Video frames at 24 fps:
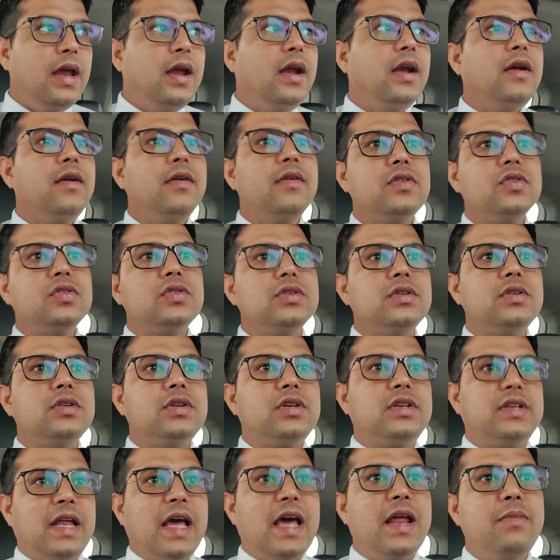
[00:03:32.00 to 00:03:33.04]

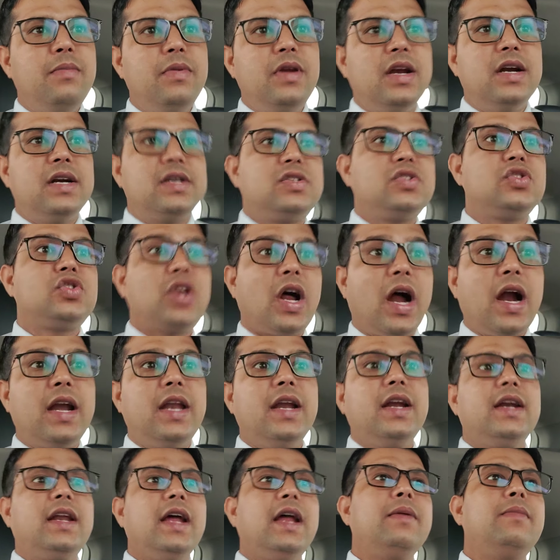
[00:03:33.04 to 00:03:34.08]
in 10 minutes.
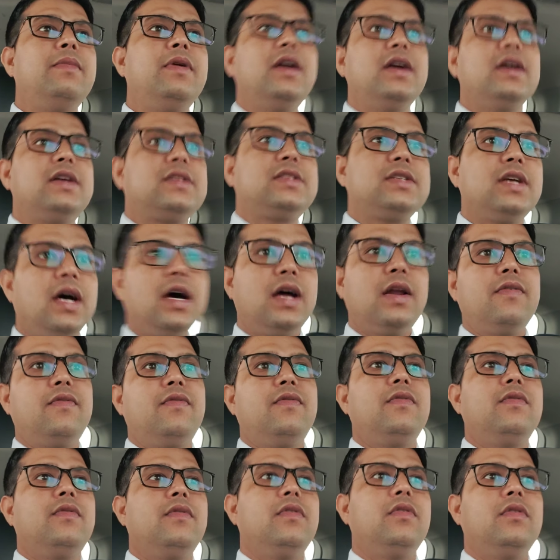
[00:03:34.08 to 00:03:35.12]
Starting 10 minutes
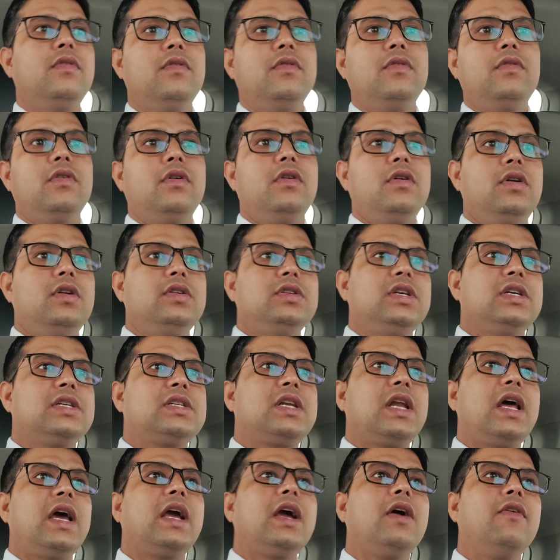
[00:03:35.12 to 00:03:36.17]
are
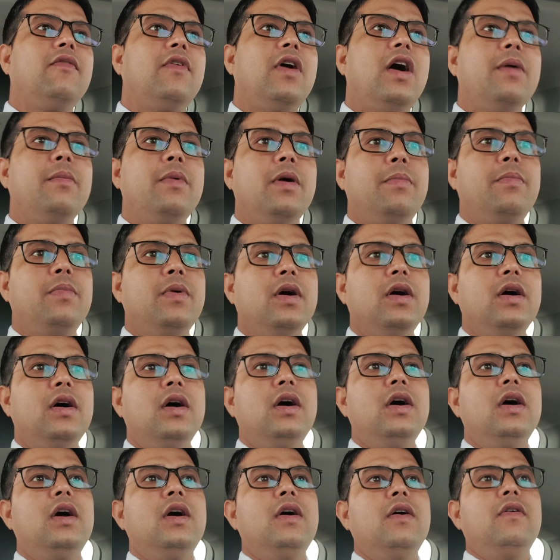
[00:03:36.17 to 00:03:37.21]
just like a warm-up.
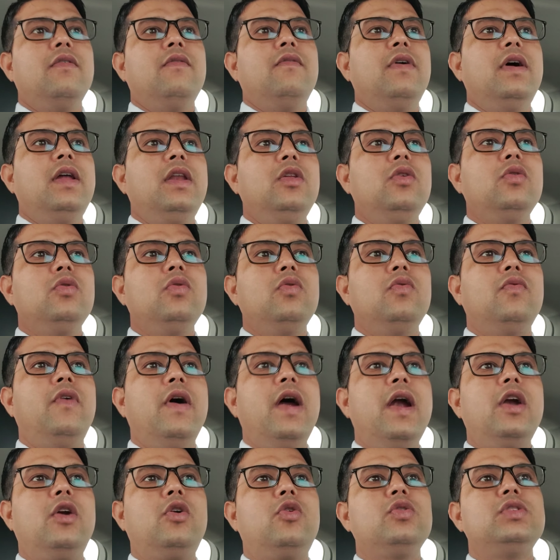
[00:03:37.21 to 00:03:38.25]
When you
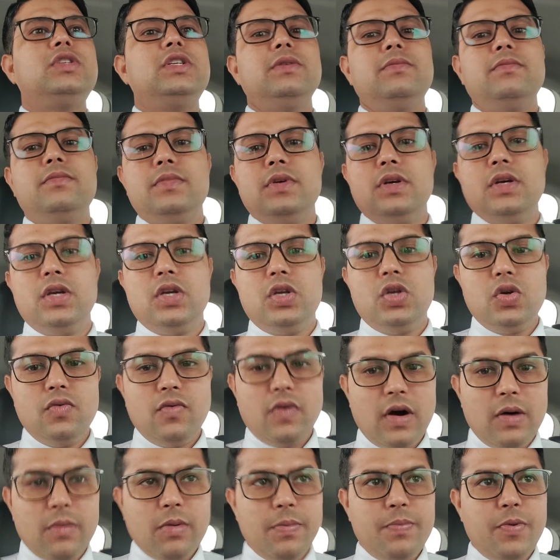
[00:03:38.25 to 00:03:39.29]
went to gym, you
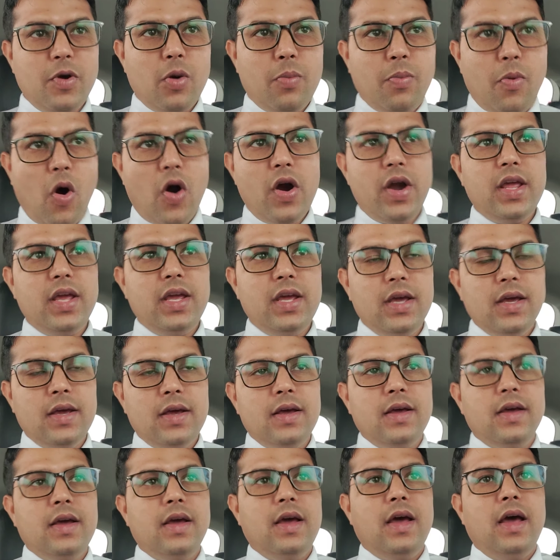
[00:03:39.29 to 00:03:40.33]
warm up your body,
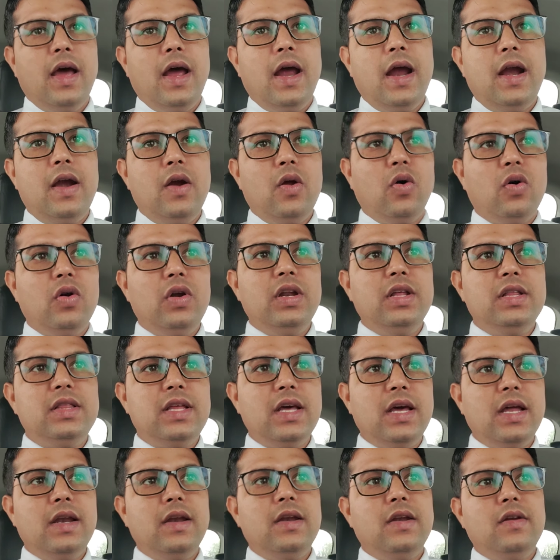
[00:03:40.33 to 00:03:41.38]
and only
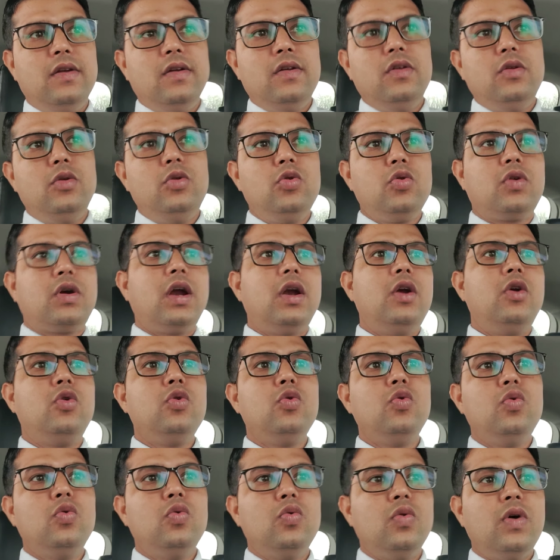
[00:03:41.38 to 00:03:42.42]
then you can
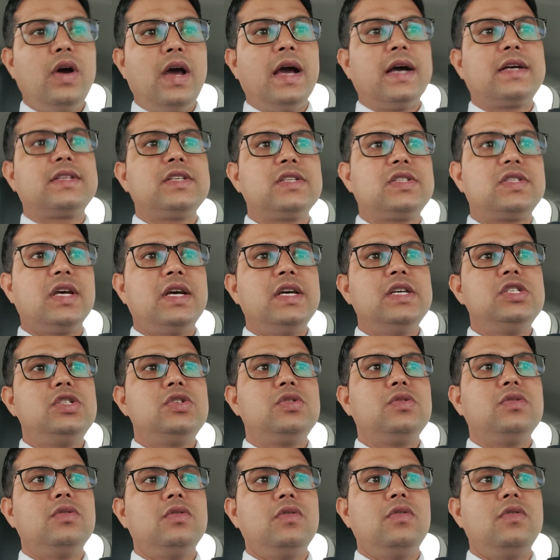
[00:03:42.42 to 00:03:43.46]
do
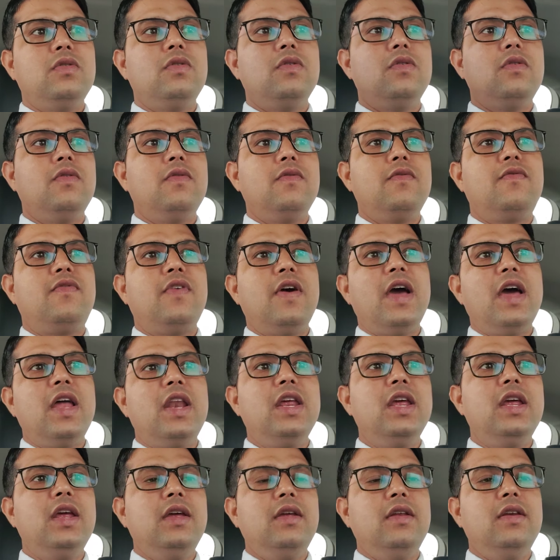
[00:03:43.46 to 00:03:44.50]
exercise
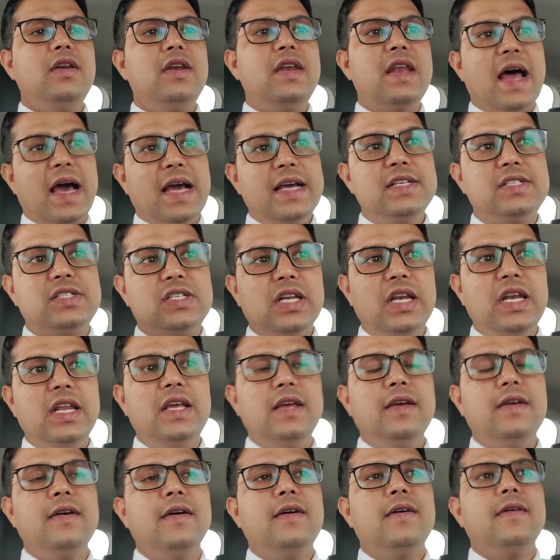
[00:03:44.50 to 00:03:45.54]
very
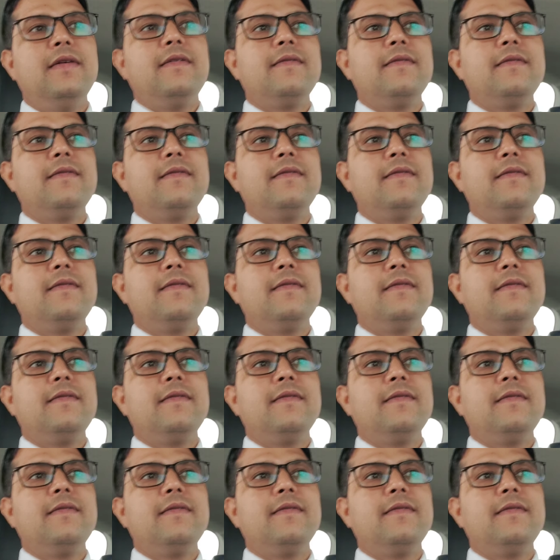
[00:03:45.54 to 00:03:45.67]
nicely.